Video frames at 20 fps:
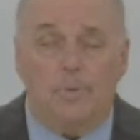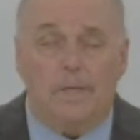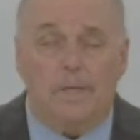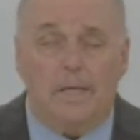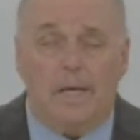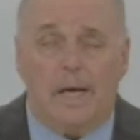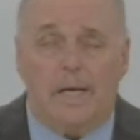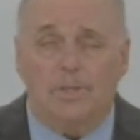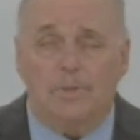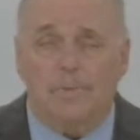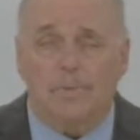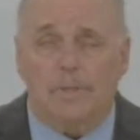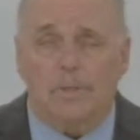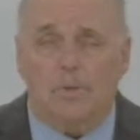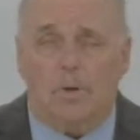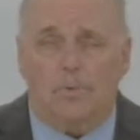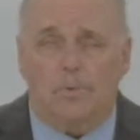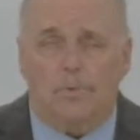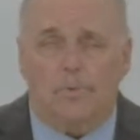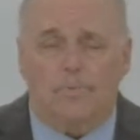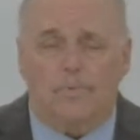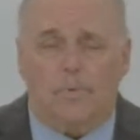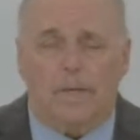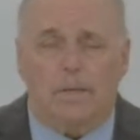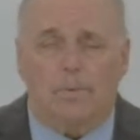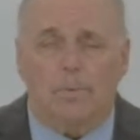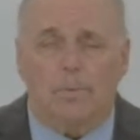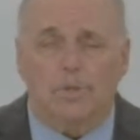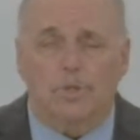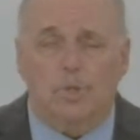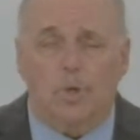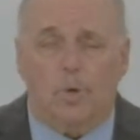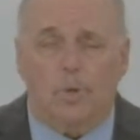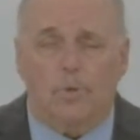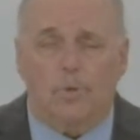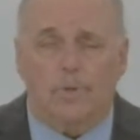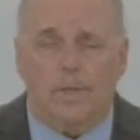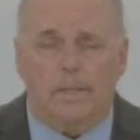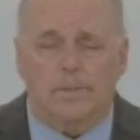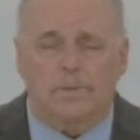and guide you into all truth, for he will show you
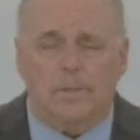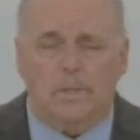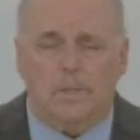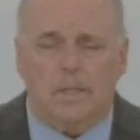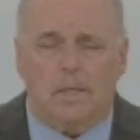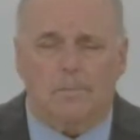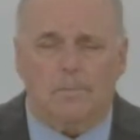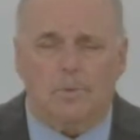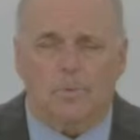things to come.